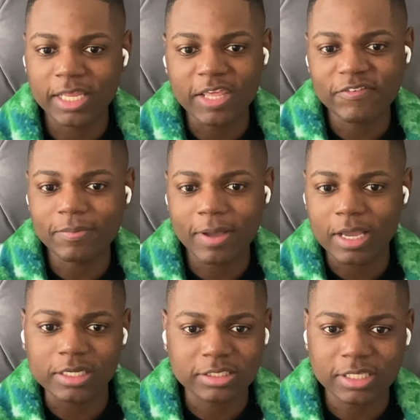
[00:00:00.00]
leaving my
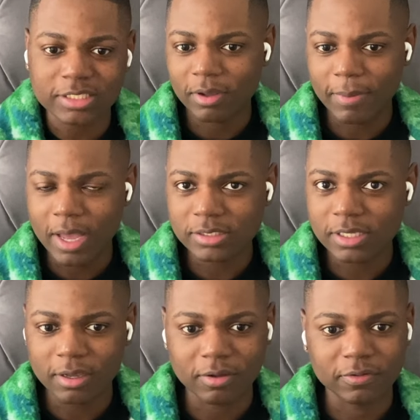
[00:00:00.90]
good sis by
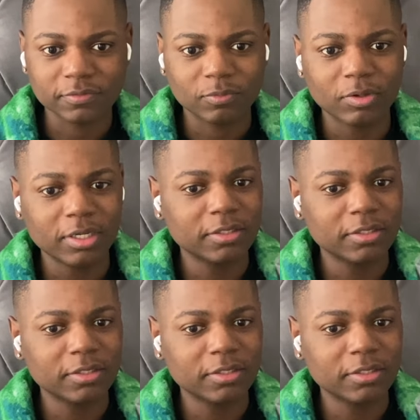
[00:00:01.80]
herself. What?